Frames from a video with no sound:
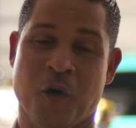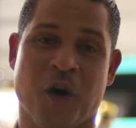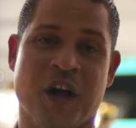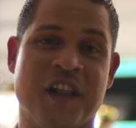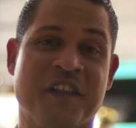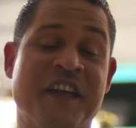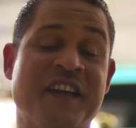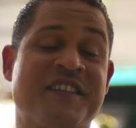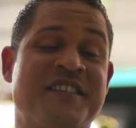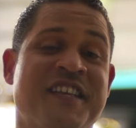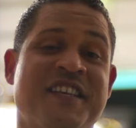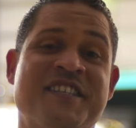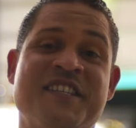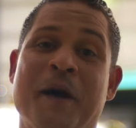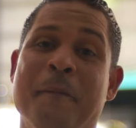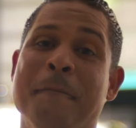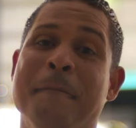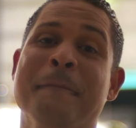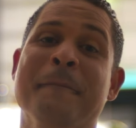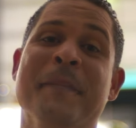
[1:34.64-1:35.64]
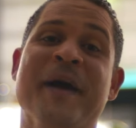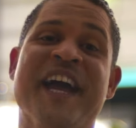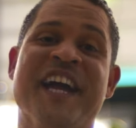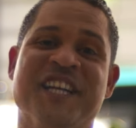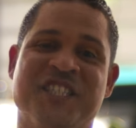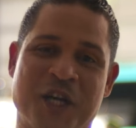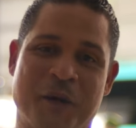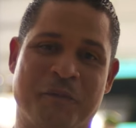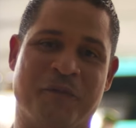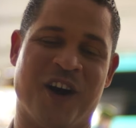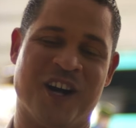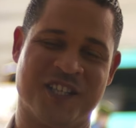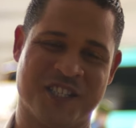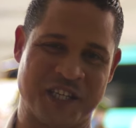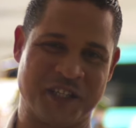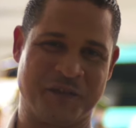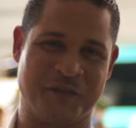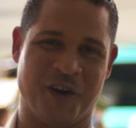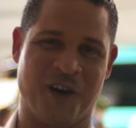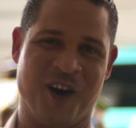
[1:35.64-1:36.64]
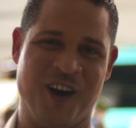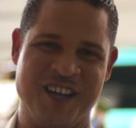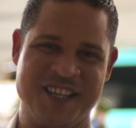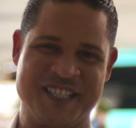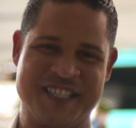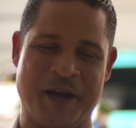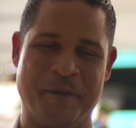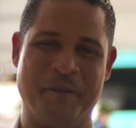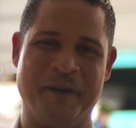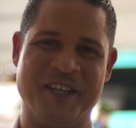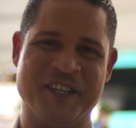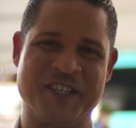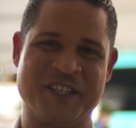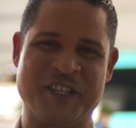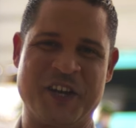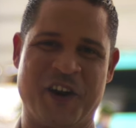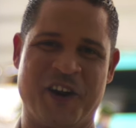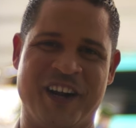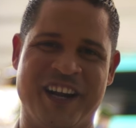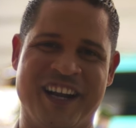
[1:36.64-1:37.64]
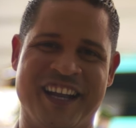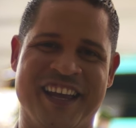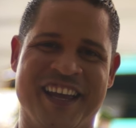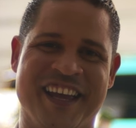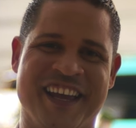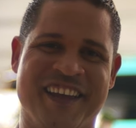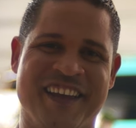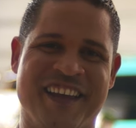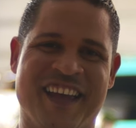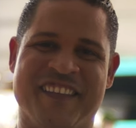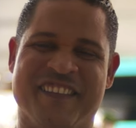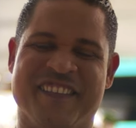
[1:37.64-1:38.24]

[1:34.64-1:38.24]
Well, this is a major project for us. I mean, certainly